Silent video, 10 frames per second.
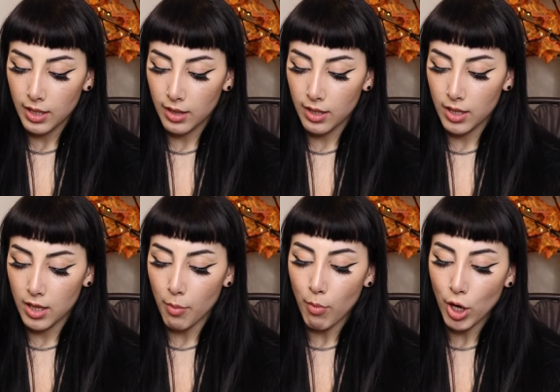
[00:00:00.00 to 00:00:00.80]

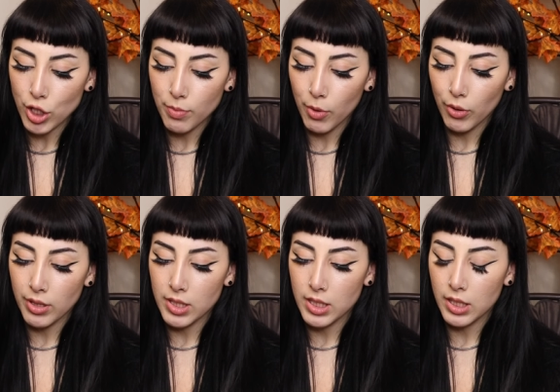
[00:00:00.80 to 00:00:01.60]
the March Bone
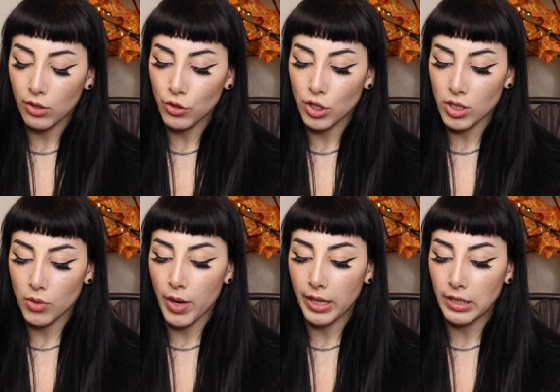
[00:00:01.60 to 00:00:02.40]
and Steel just
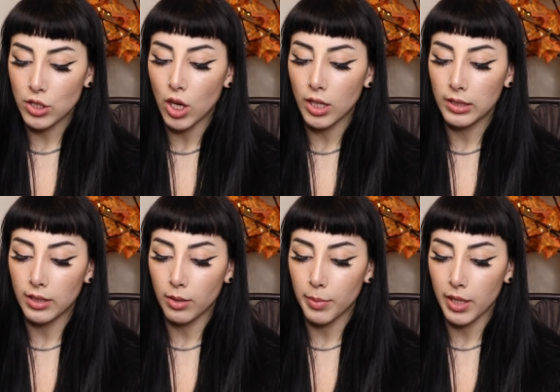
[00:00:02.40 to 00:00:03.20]
so I can talk a
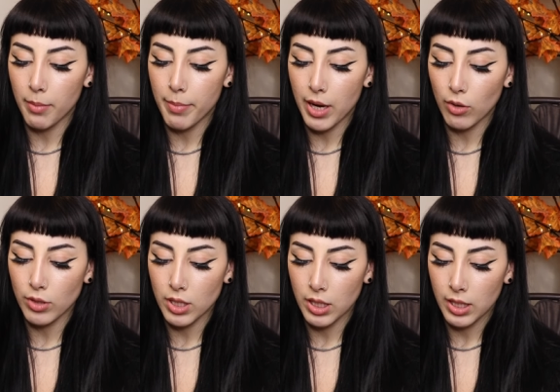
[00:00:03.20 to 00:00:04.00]
little bit
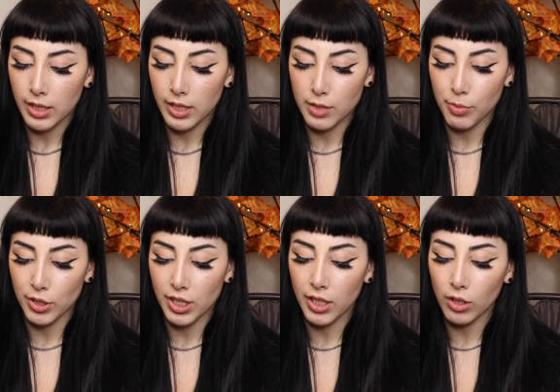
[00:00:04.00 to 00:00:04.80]
about this
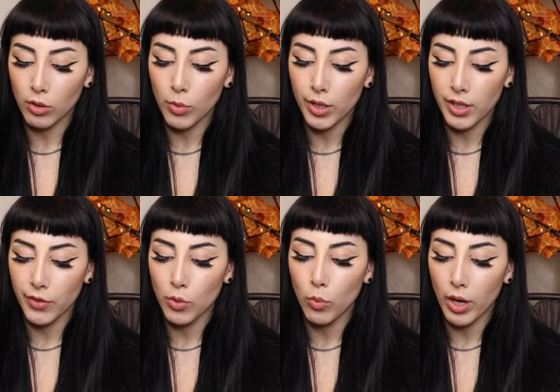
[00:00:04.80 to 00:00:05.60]
particular one.
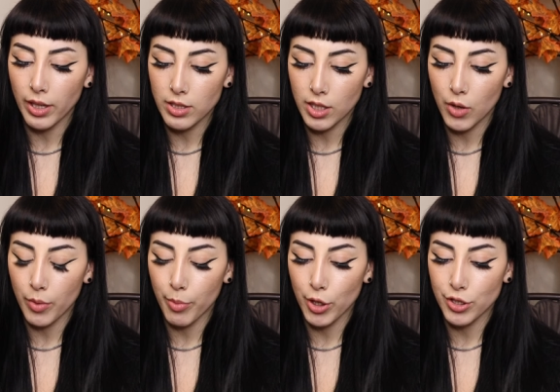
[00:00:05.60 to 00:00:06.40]
If you wanted to go
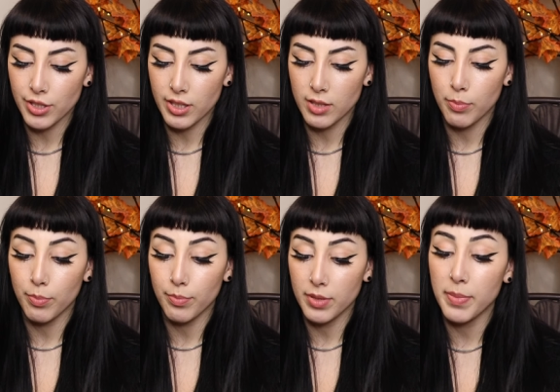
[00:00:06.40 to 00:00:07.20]
and purchase this
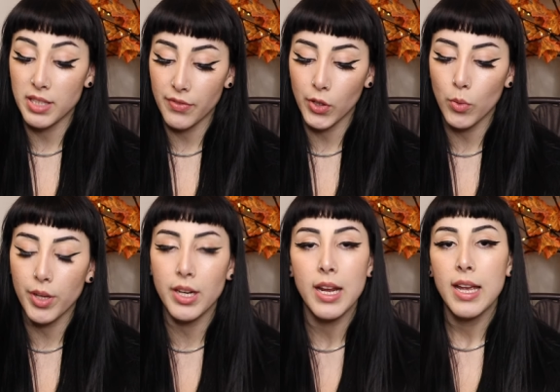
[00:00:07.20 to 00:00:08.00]
specific
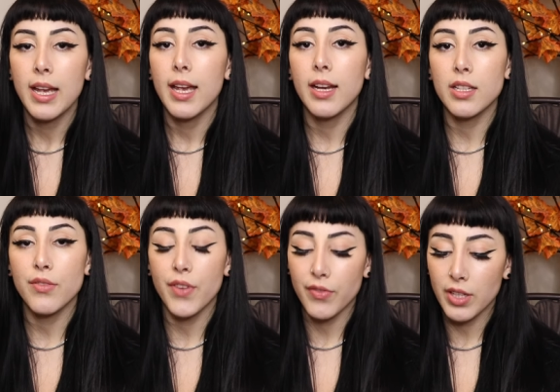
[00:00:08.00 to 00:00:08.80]
one, it is
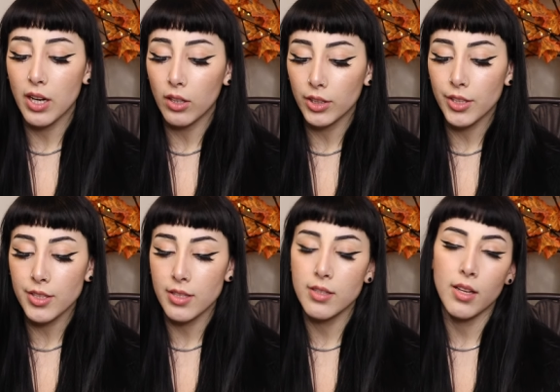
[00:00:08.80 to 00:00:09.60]

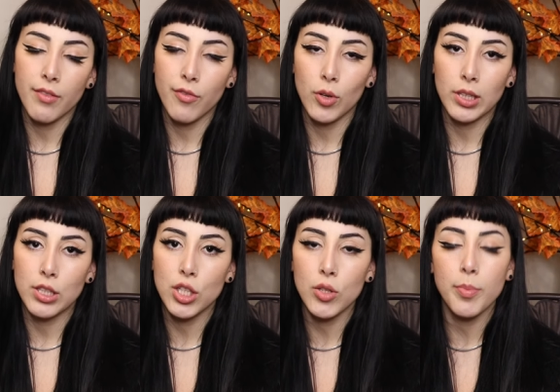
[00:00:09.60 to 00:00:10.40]
$50 instead of
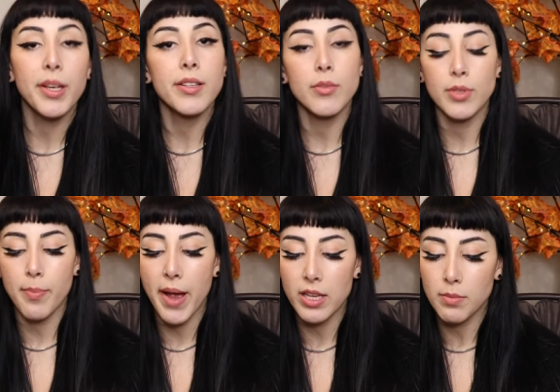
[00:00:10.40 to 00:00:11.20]
42 because it was a
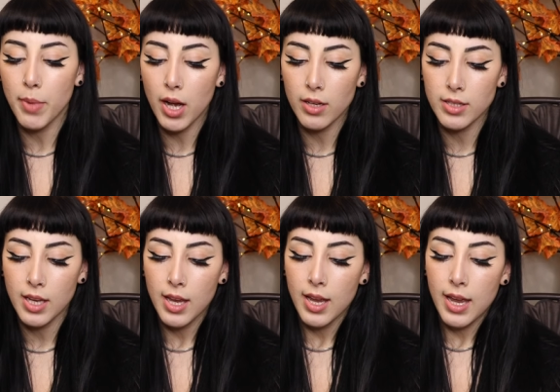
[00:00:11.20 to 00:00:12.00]
past box
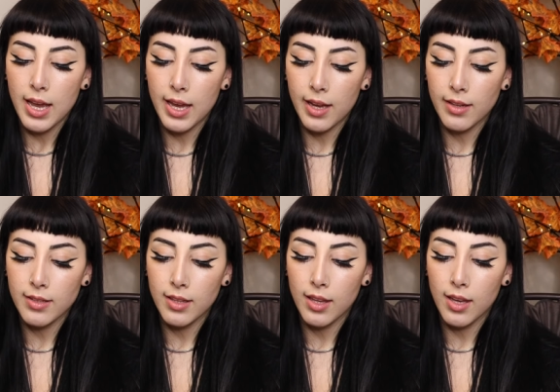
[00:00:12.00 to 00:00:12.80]

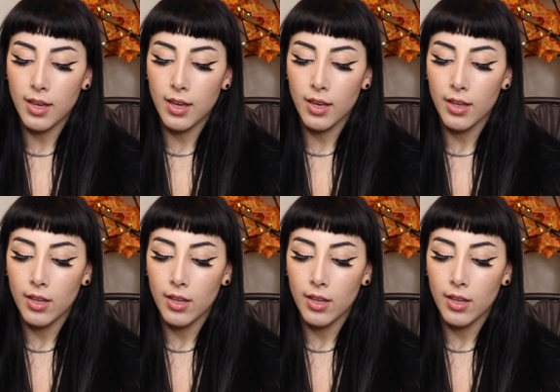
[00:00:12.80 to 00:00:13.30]
and the